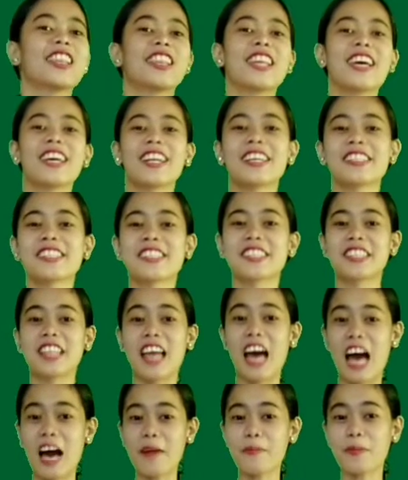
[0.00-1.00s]
Let us
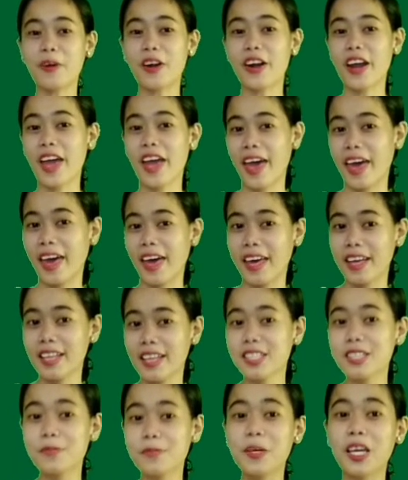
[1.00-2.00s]
clap our
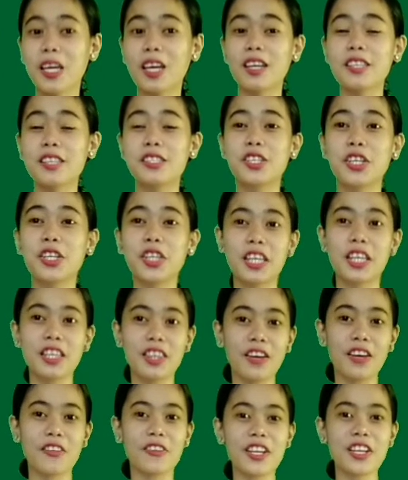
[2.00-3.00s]
hands because you
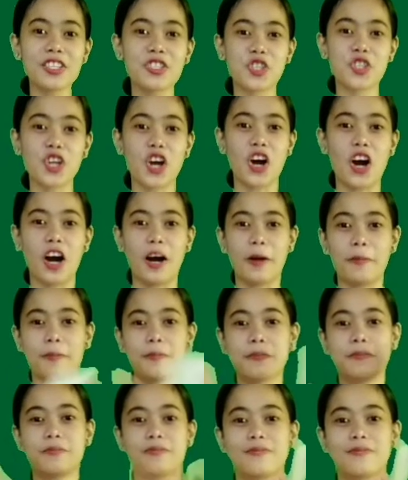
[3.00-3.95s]
did a great job.